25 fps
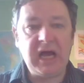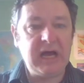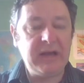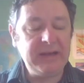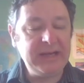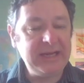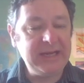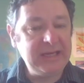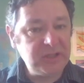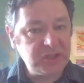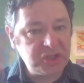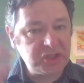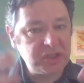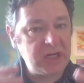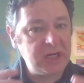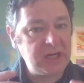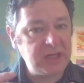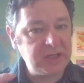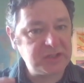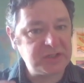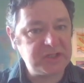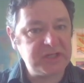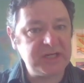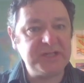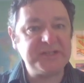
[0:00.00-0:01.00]
in
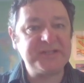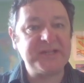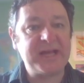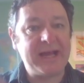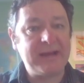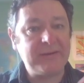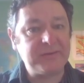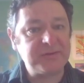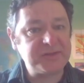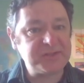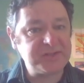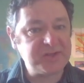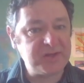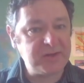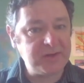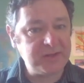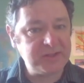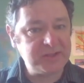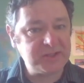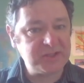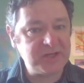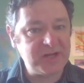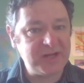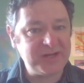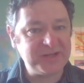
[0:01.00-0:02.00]
churches,
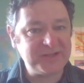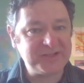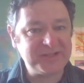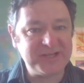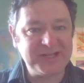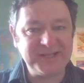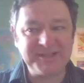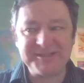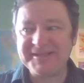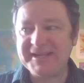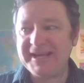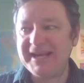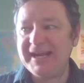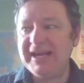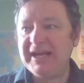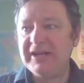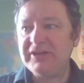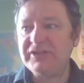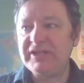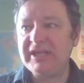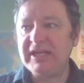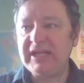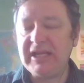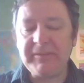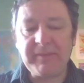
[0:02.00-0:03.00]
outside churches,
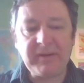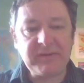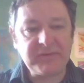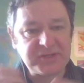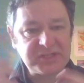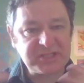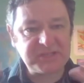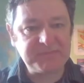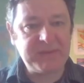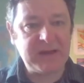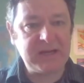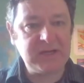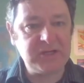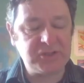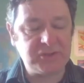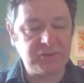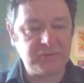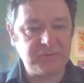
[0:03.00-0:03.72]
thinking about the spatial